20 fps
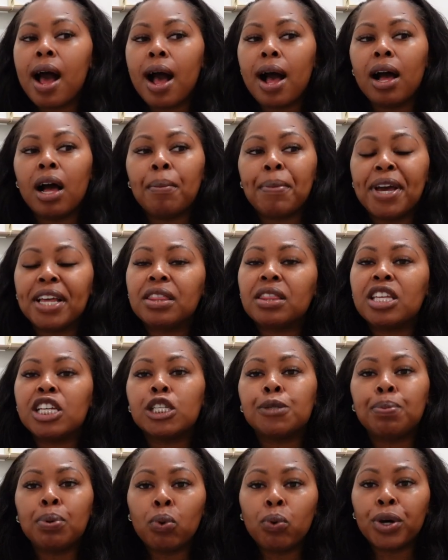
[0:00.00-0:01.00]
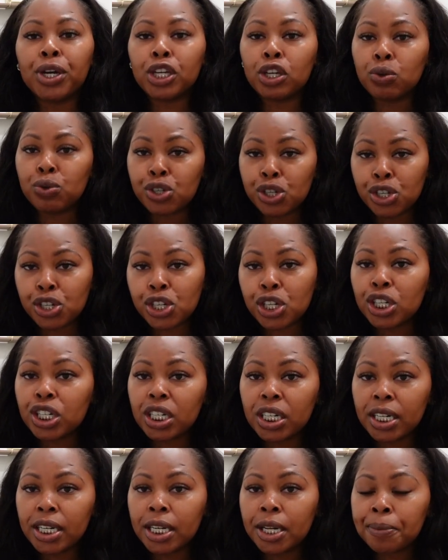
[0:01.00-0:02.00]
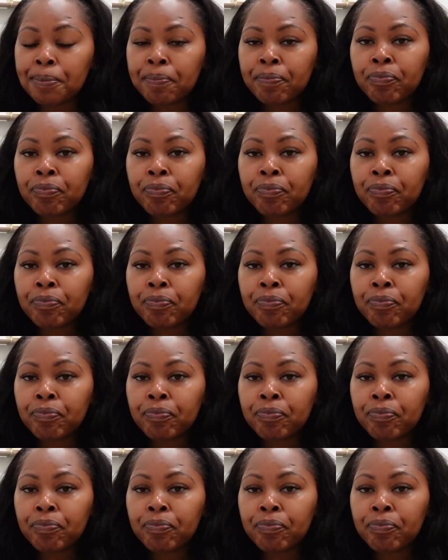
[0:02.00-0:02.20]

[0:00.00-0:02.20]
at this point you should.